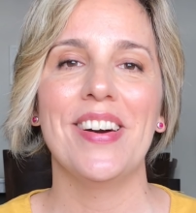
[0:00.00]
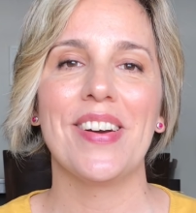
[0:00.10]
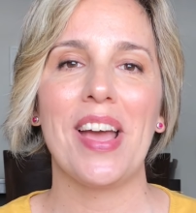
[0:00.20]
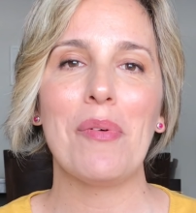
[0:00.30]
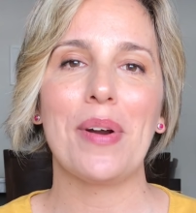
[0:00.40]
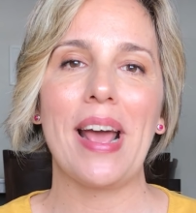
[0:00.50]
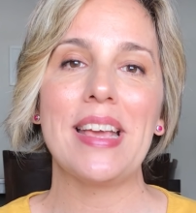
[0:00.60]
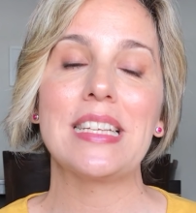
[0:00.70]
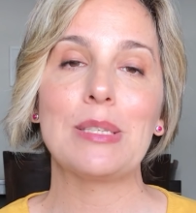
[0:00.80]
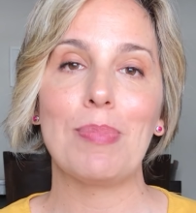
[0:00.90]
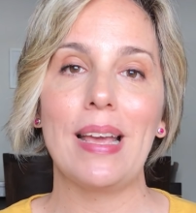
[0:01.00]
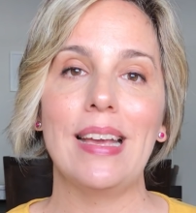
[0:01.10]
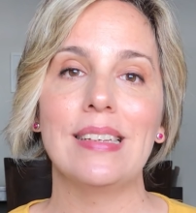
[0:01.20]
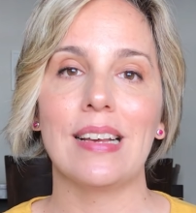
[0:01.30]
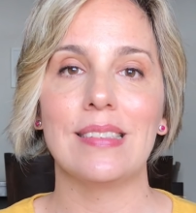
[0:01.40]
okay, where I
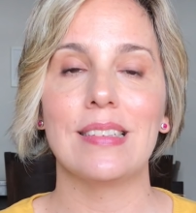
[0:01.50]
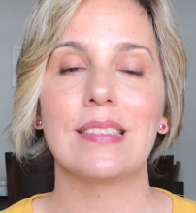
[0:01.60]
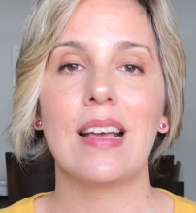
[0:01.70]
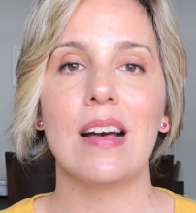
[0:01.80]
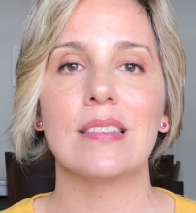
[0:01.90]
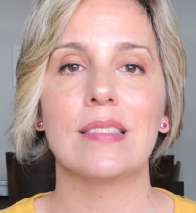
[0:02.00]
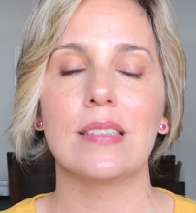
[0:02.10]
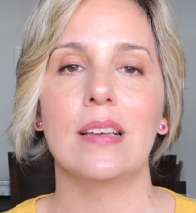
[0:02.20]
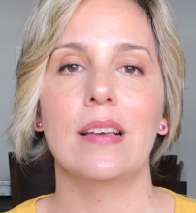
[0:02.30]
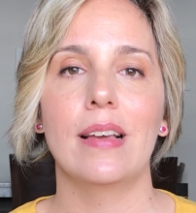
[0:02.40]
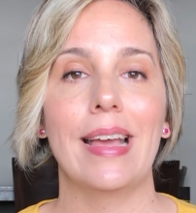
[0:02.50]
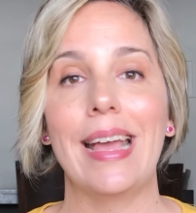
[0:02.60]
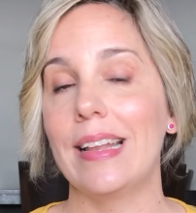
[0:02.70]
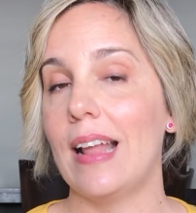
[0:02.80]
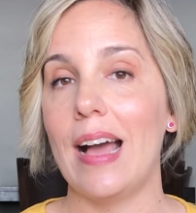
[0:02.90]
explained and discussed
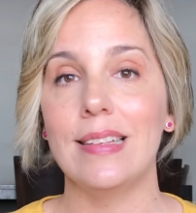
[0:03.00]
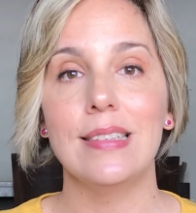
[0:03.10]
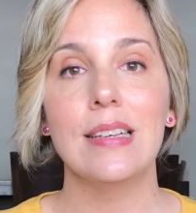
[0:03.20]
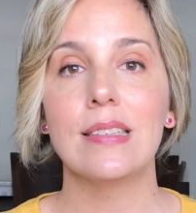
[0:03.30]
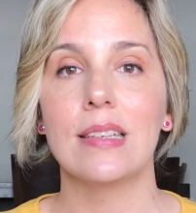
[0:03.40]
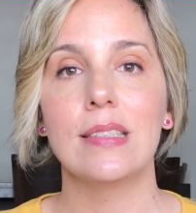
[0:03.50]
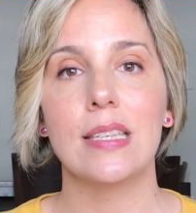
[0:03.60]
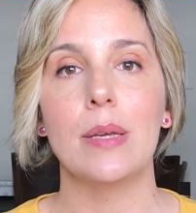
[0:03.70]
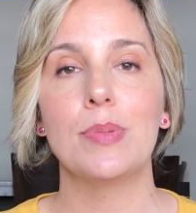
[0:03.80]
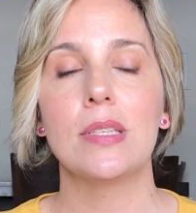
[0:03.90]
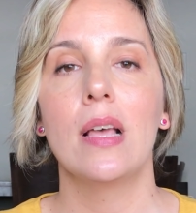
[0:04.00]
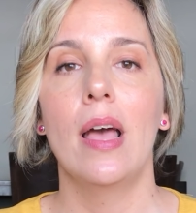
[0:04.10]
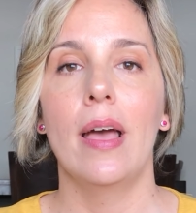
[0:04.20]
again ideas and tips